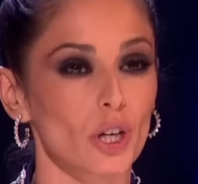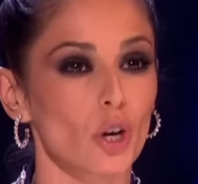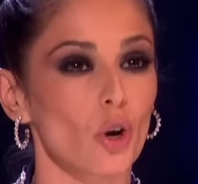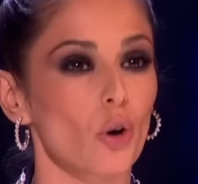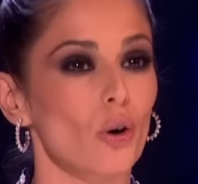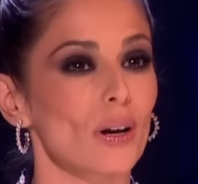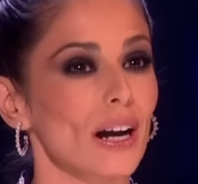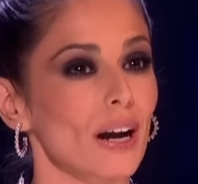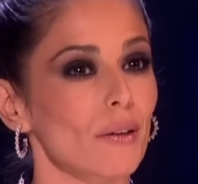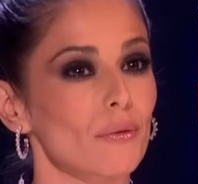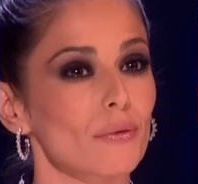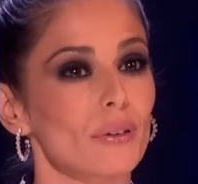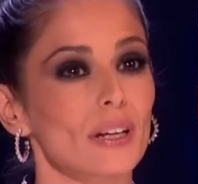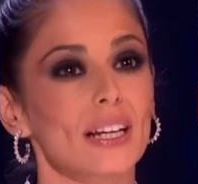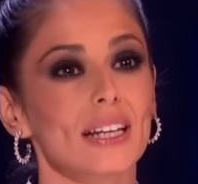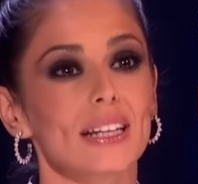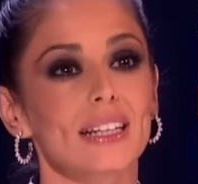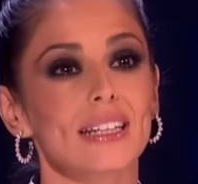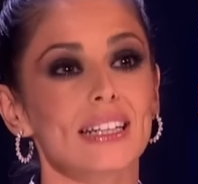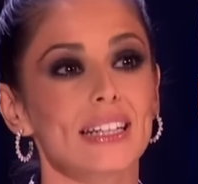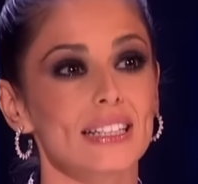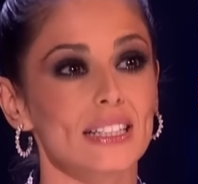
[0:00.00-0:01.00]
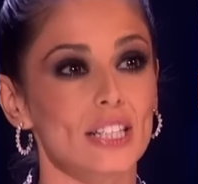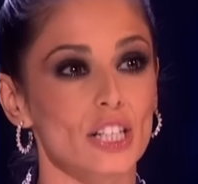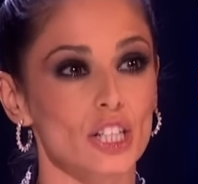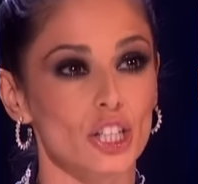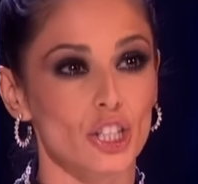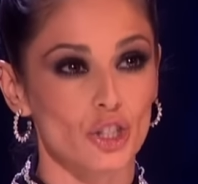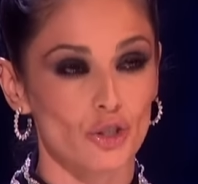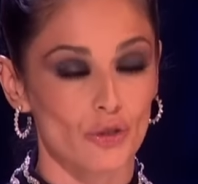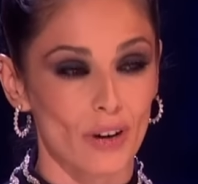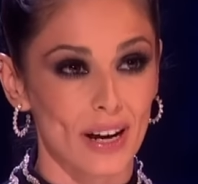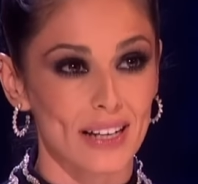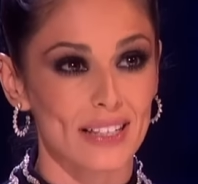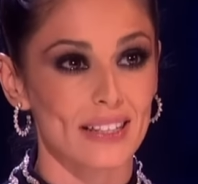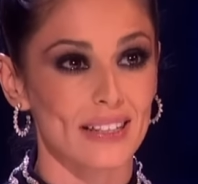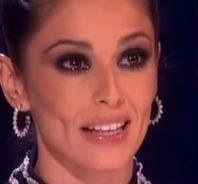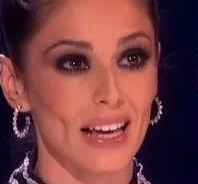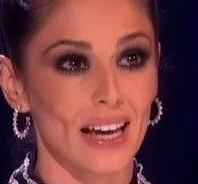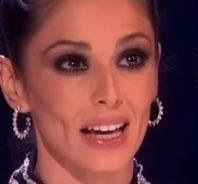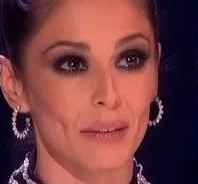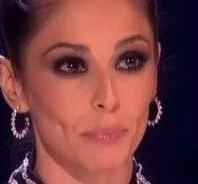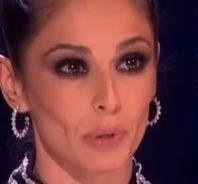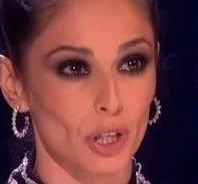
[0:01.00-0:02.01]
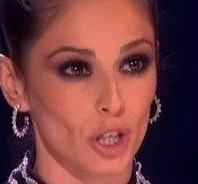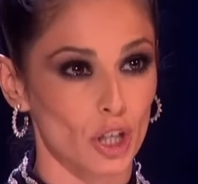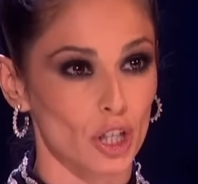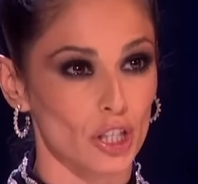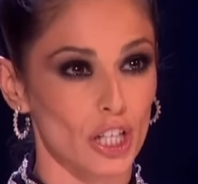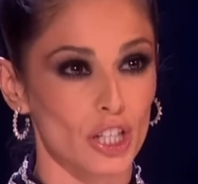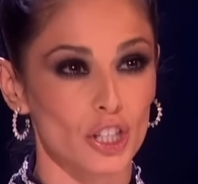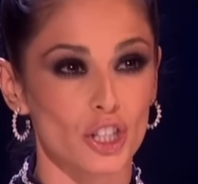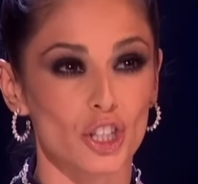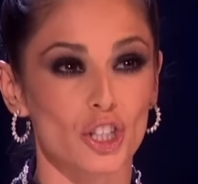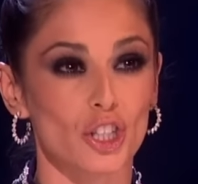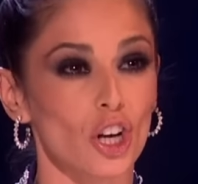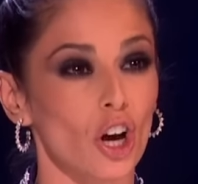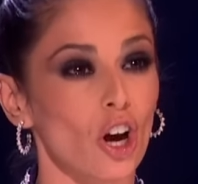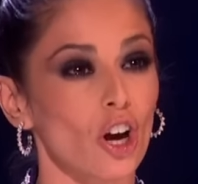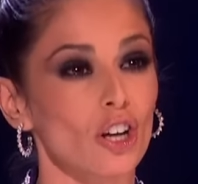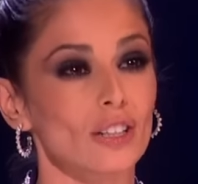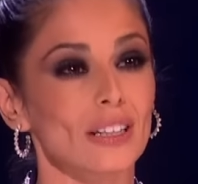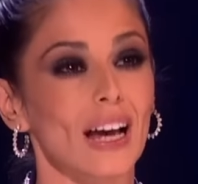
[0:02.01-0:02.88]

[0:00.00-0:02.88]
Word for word: go, and I really need to stress that because it's not